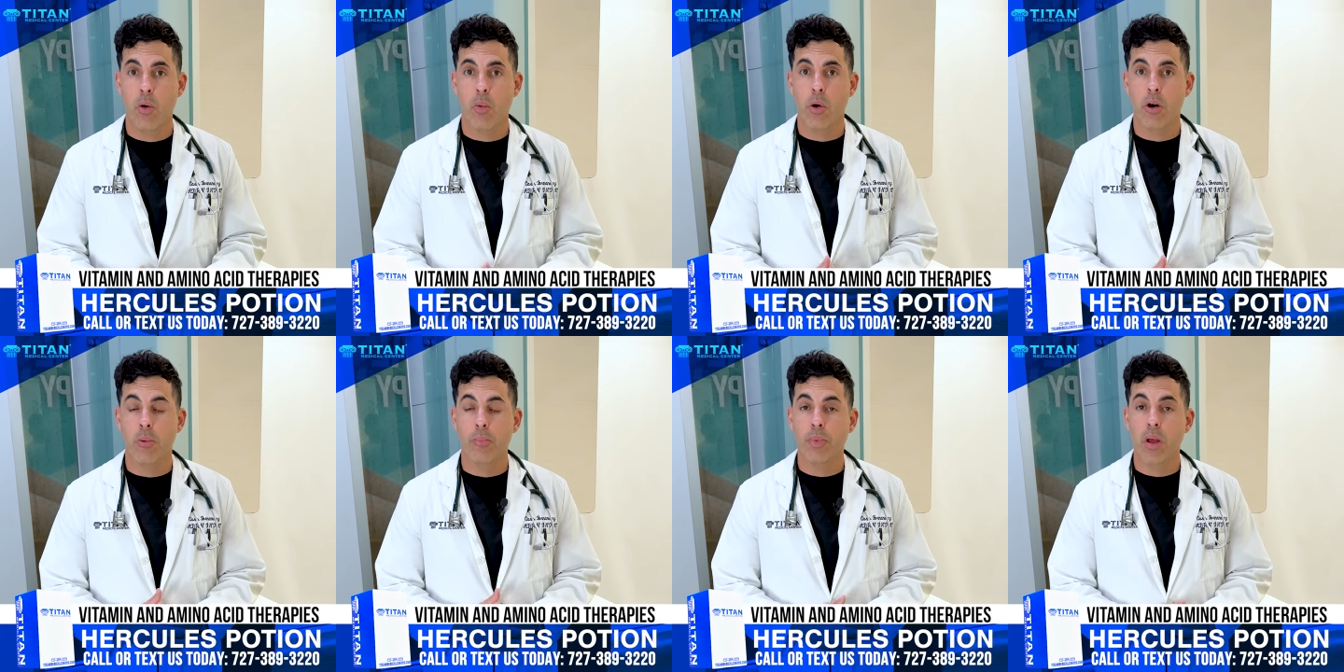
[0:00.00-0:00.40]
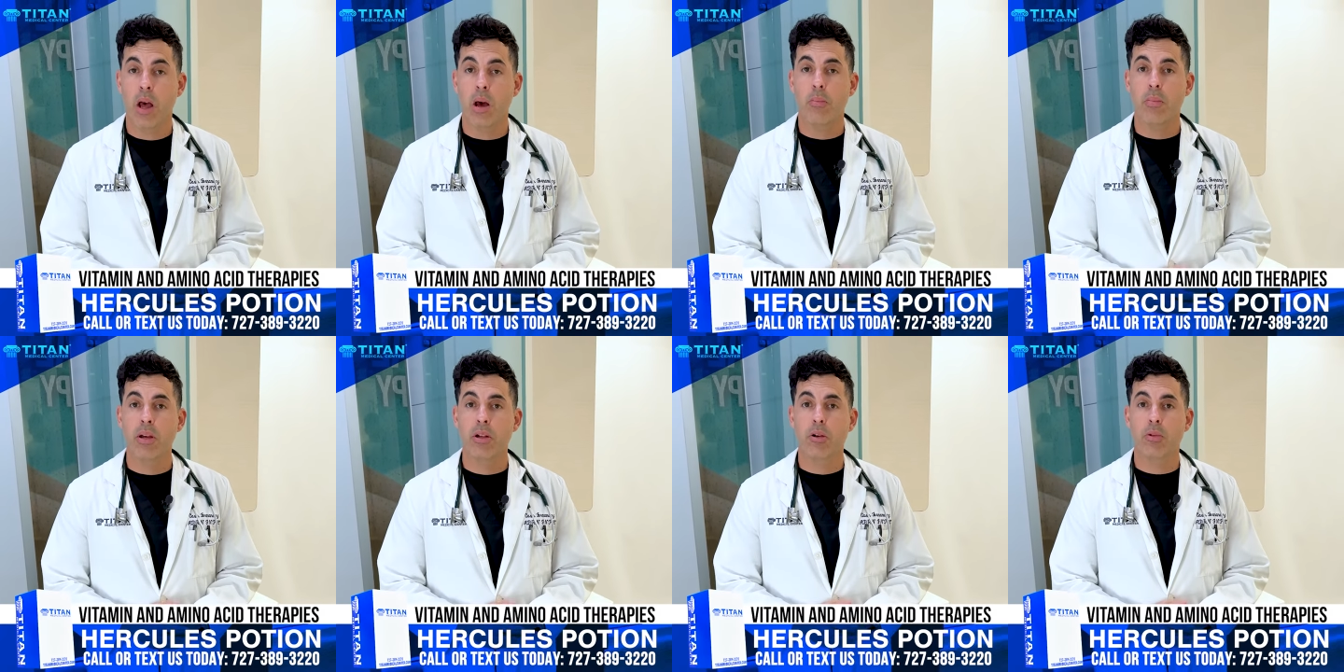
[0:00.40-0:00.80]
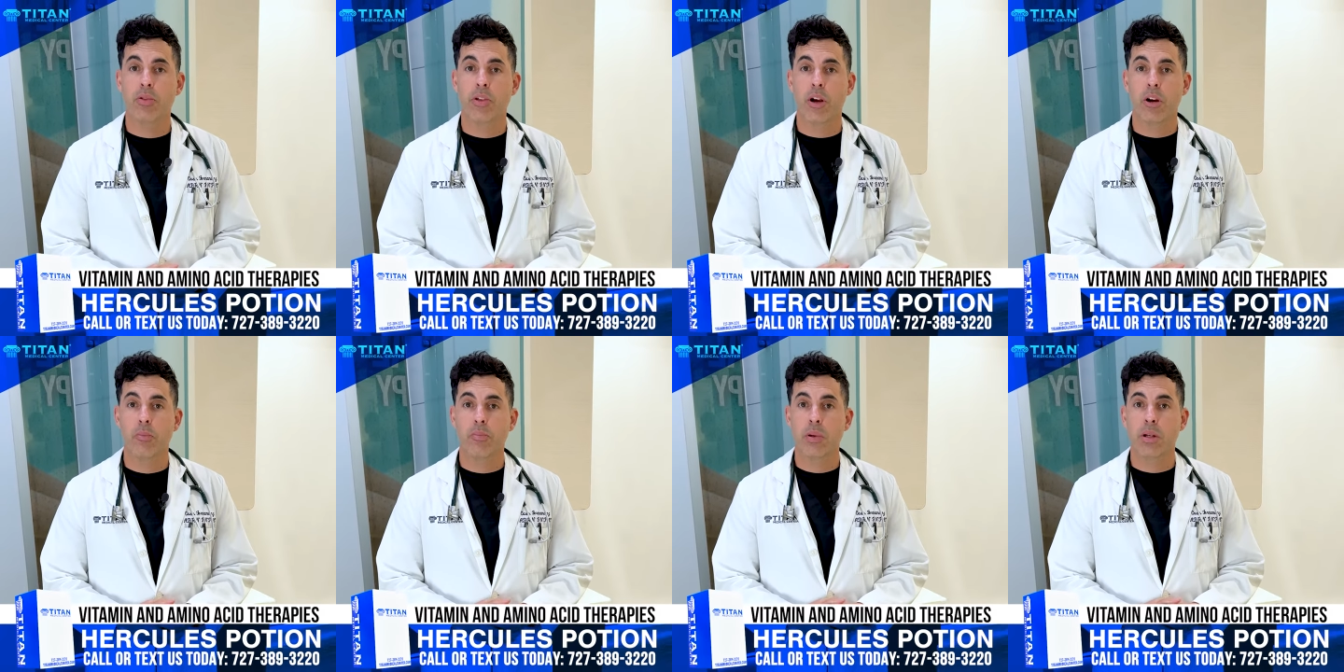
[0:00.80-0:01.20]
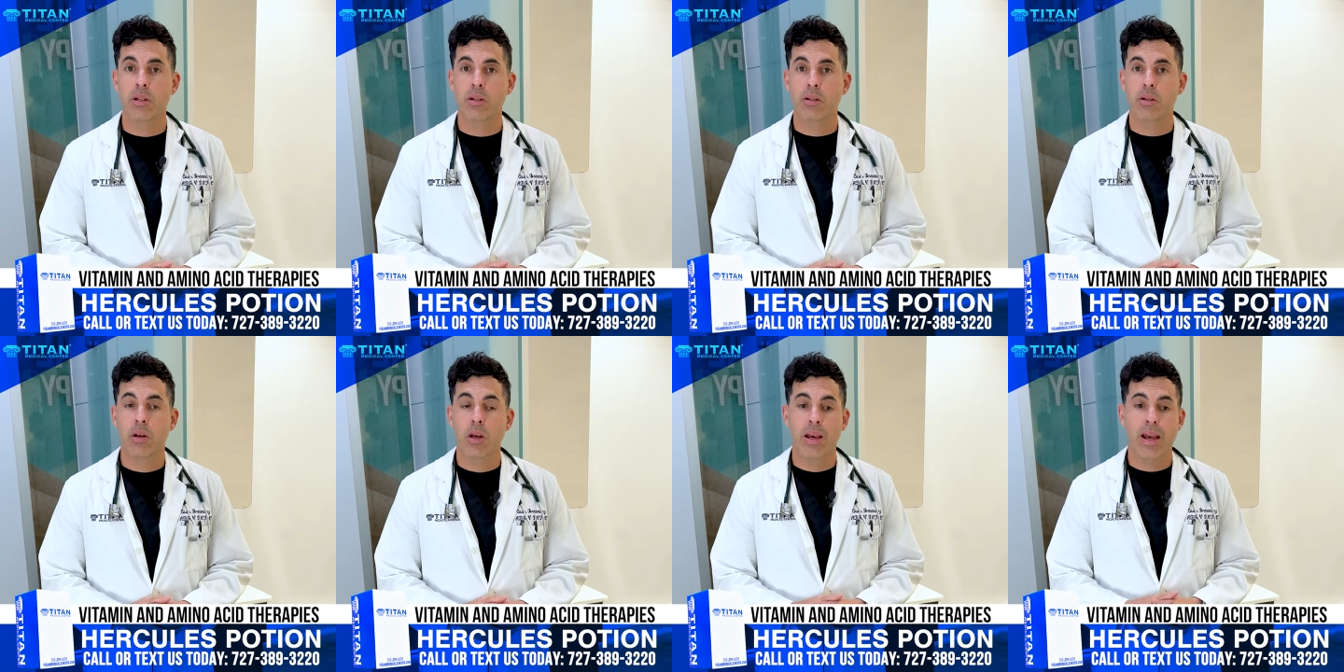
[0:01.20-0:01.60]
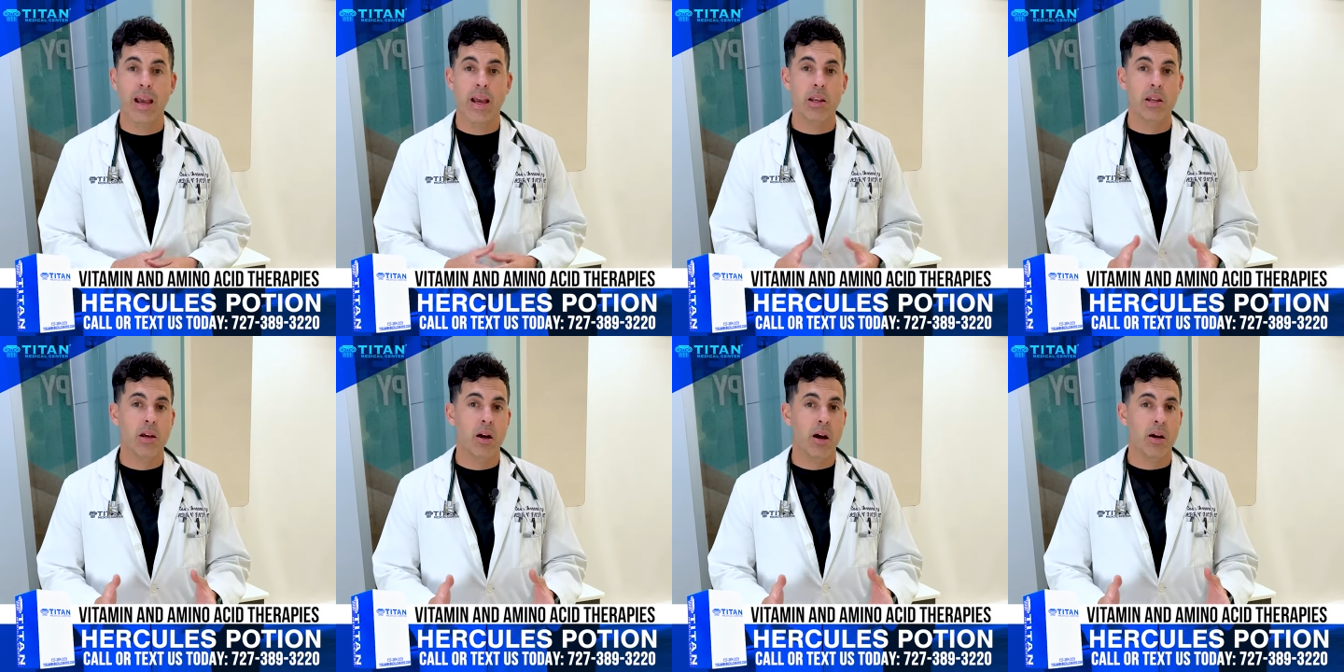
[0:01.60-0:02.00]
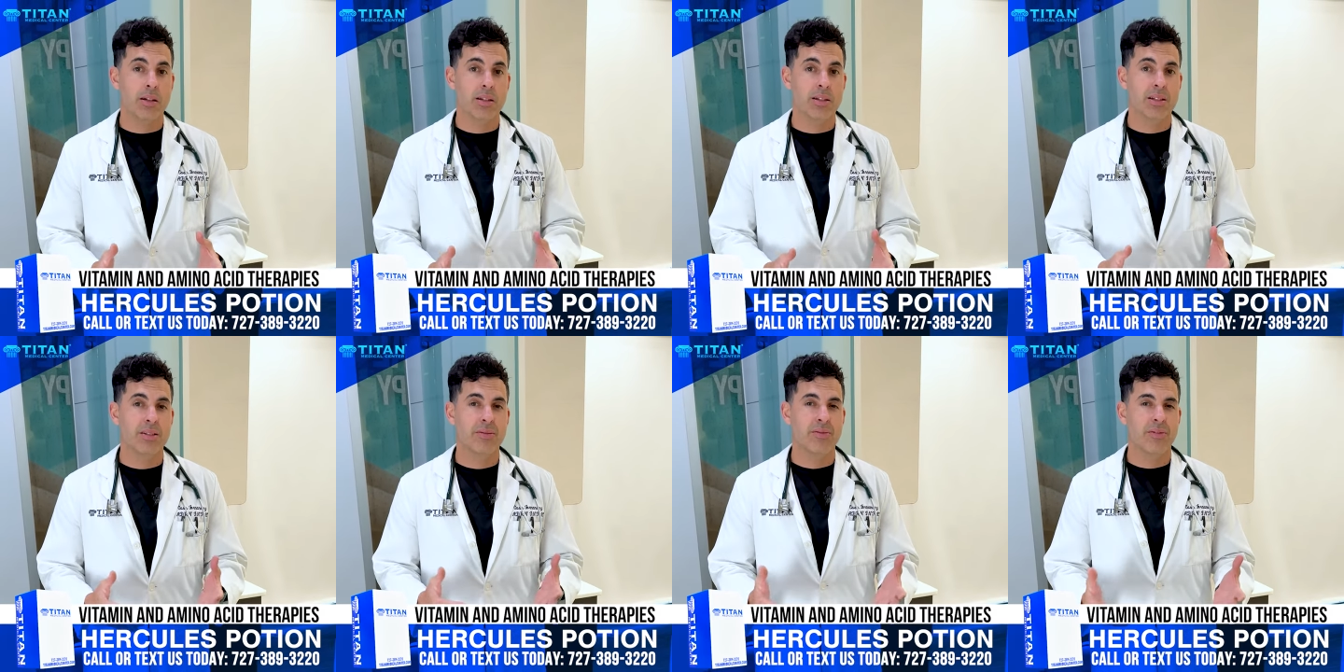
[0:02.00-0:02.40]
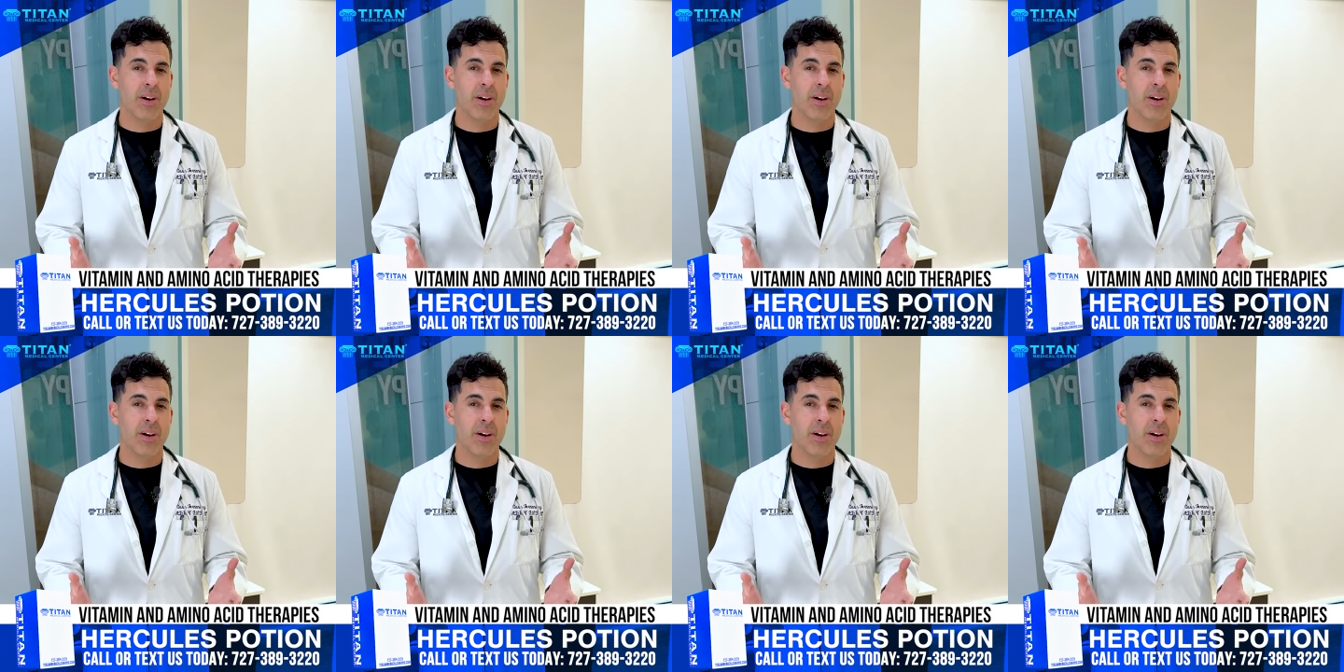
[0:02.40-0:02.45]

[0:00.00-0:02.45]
Well, immunotherapies, antioxidants,